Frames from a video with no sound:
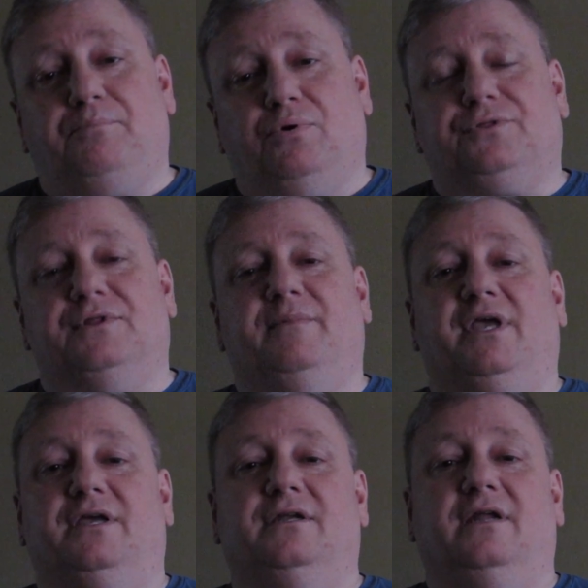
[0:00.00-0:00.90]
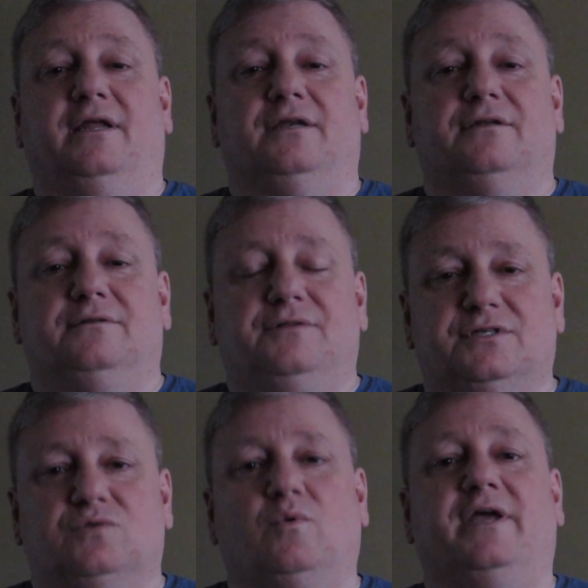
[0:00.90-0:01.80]
put them in, and
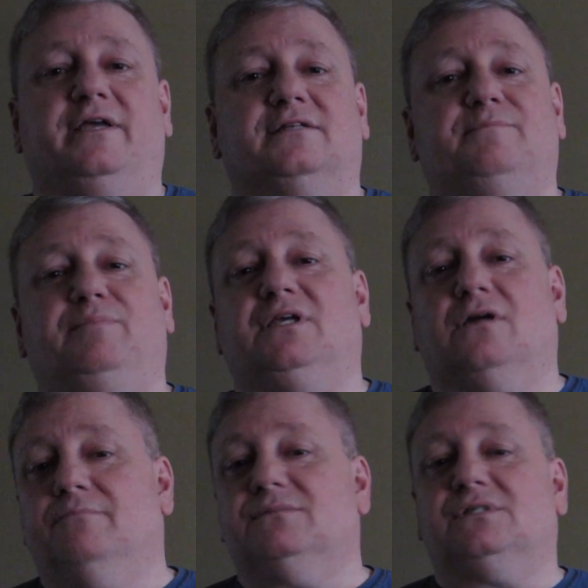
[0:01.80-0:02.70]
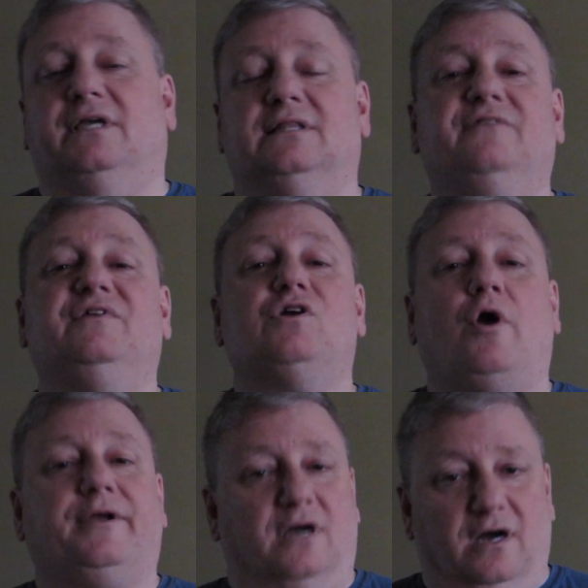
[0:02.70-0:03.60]
this way it becomes a living
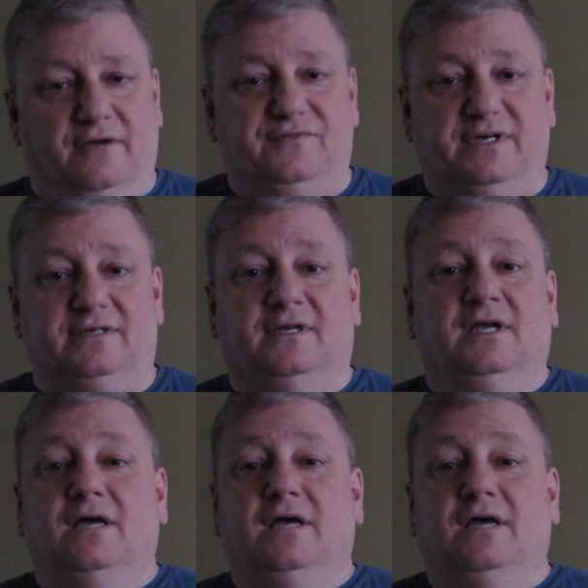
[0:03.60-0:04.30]
archive that